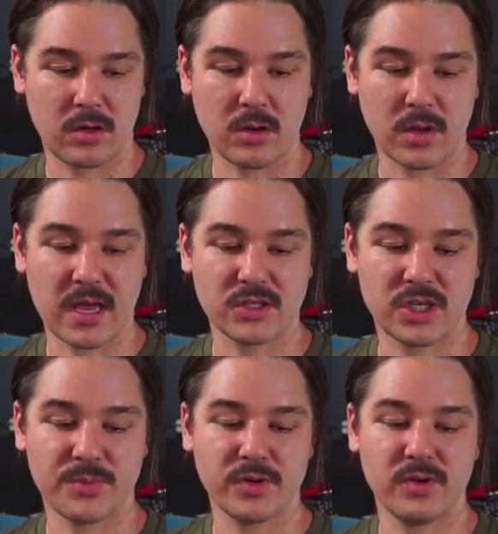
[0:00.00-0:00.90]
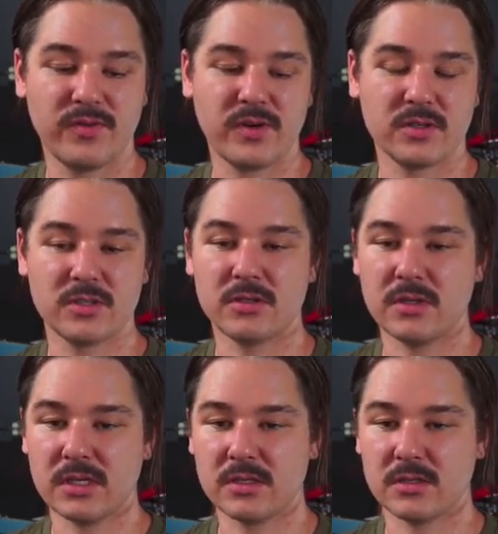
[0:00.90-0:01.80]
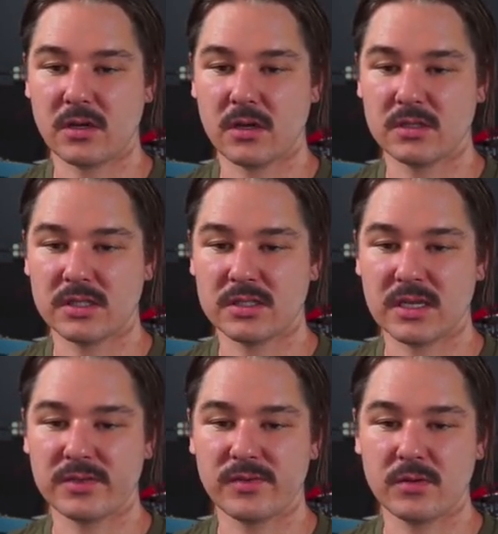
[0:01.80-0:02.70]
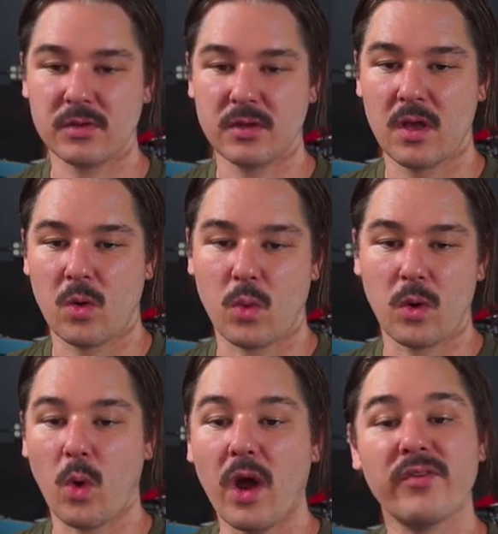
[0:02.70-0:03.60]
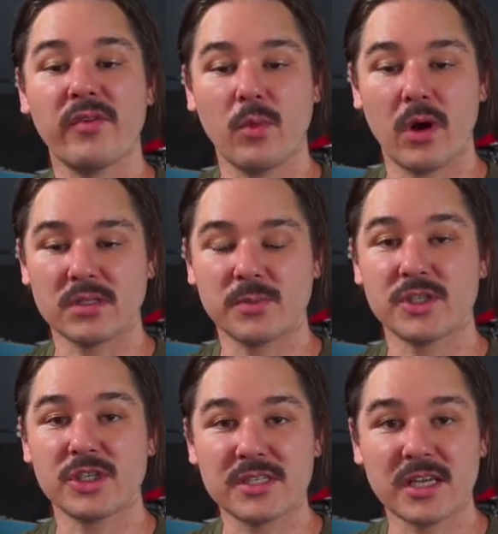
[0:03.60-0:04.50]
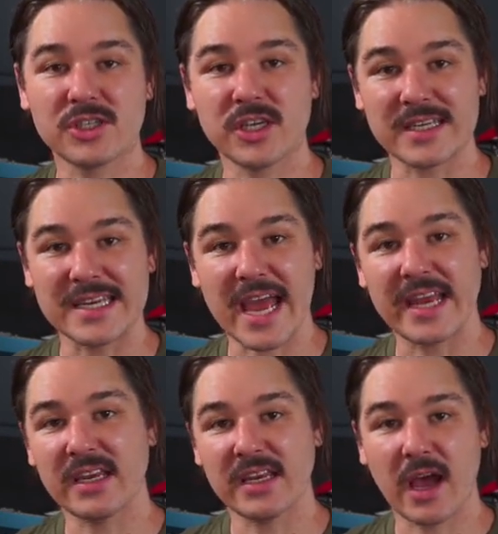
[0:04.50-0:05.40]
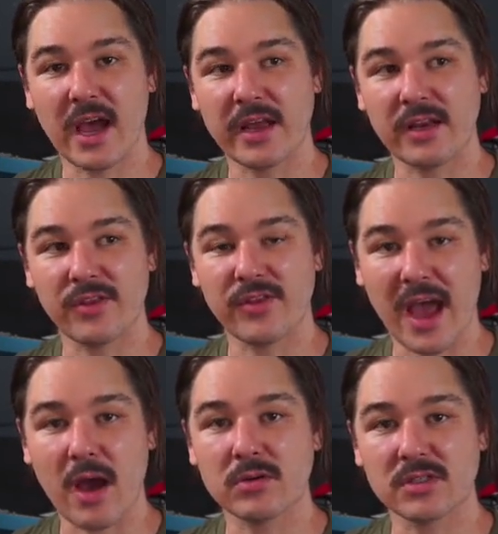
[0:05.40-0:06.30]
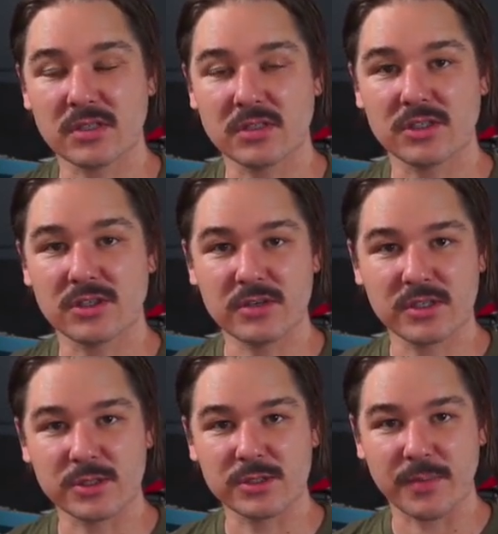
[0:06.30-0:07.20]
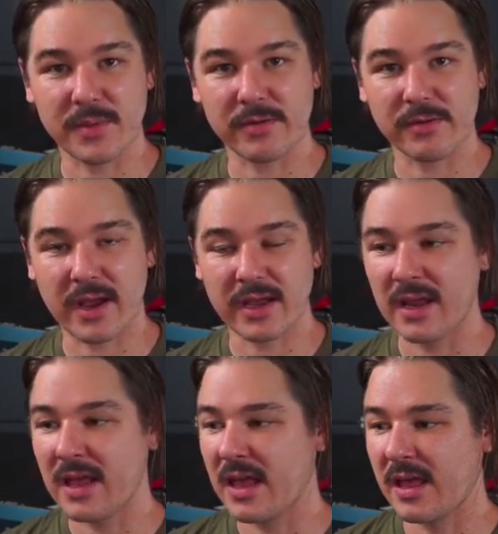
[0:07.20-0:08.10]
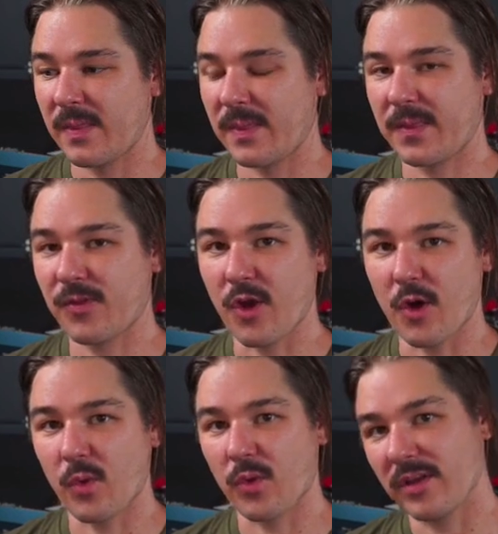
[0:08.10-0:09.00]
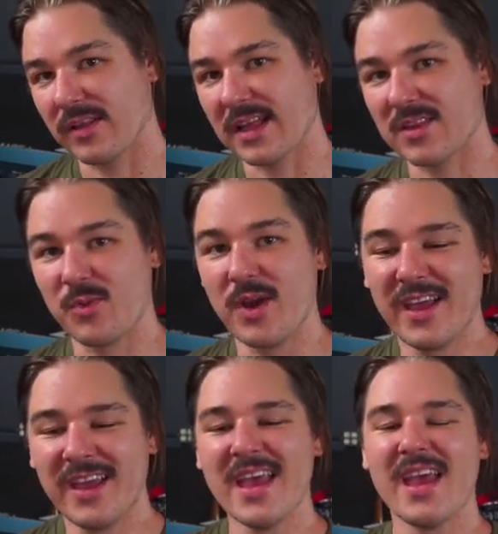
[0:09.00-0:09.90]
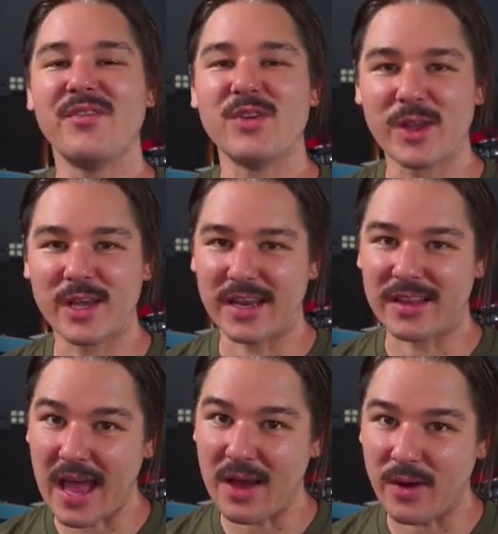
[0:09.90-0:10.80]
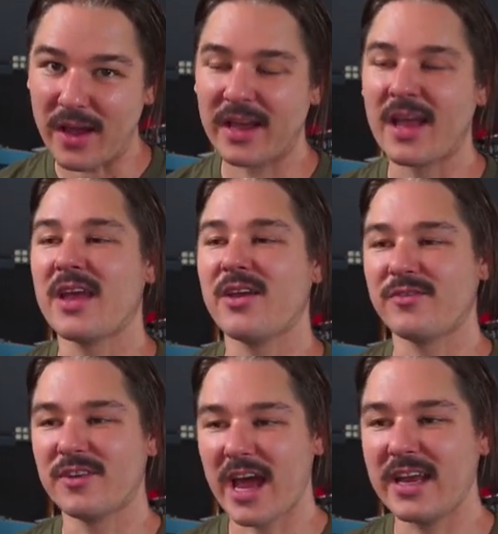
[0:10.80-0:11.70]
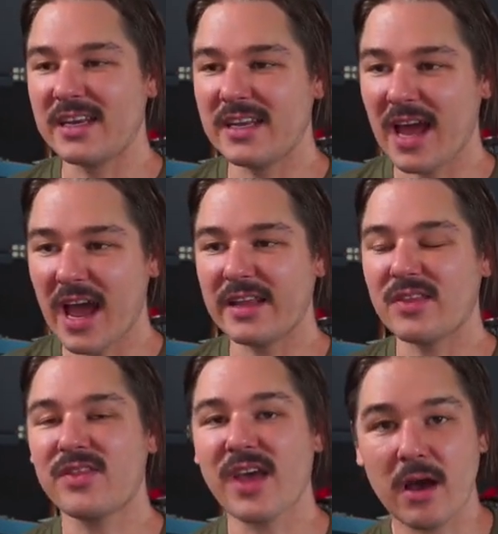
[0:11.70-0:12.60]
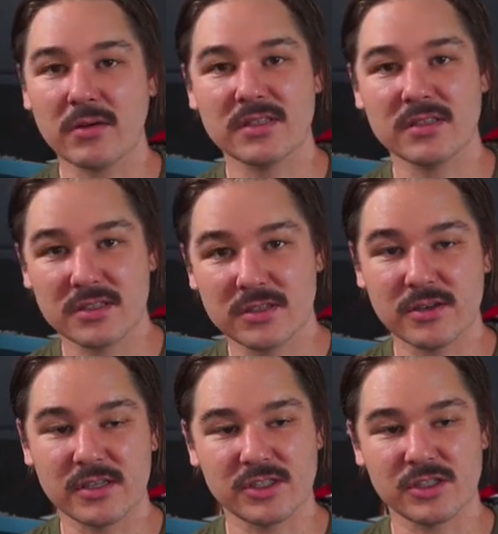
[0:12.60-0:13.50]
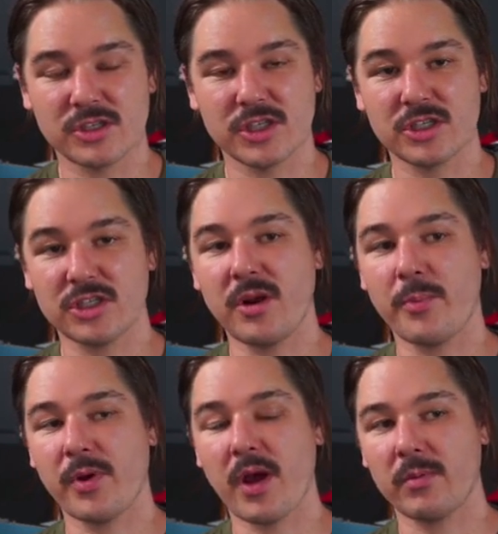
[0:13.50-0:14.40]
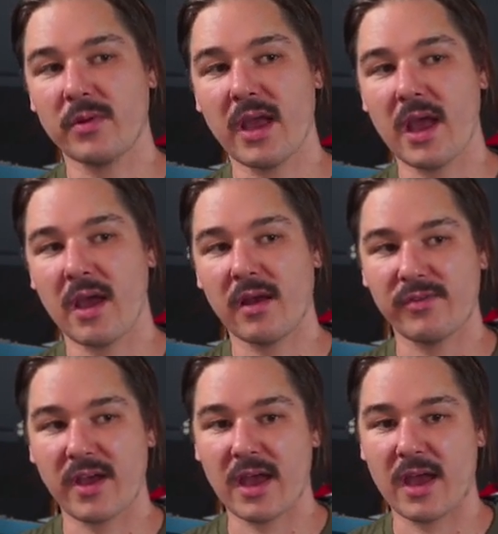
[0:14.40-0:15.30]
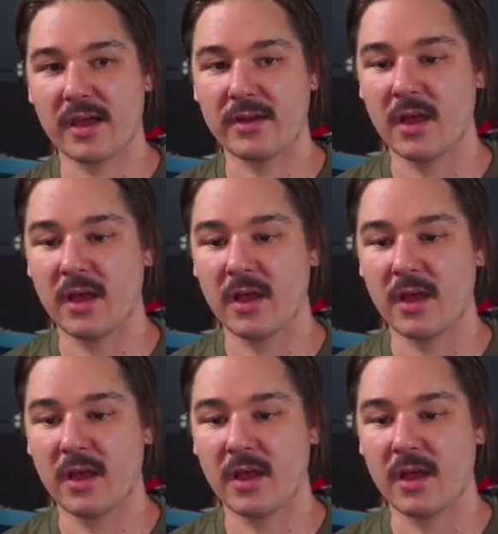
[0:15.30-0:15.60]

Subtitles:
Can she prove her students are successful? Well, one of them was, but she said she had 99,000 students or something, right? So that's if you look at it that way, you have 99,000 students. She should probably have had.